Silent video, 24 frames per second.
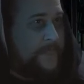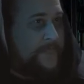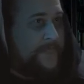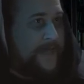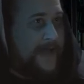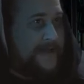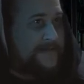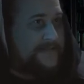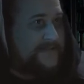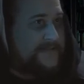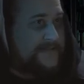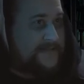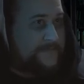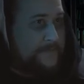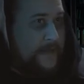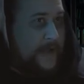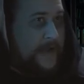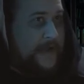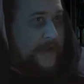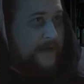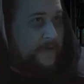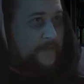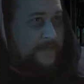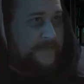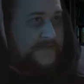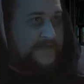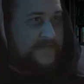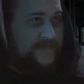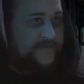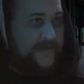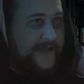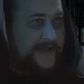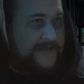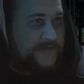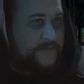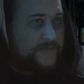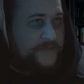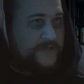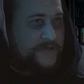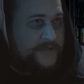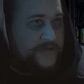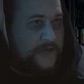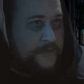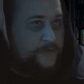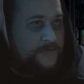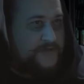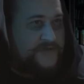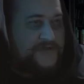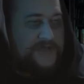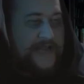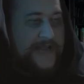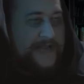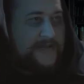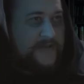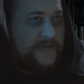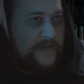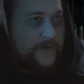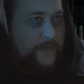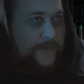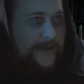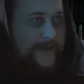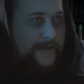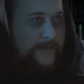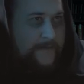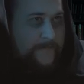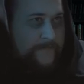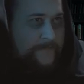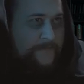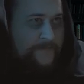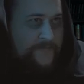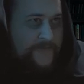that smile on his face was so genuine.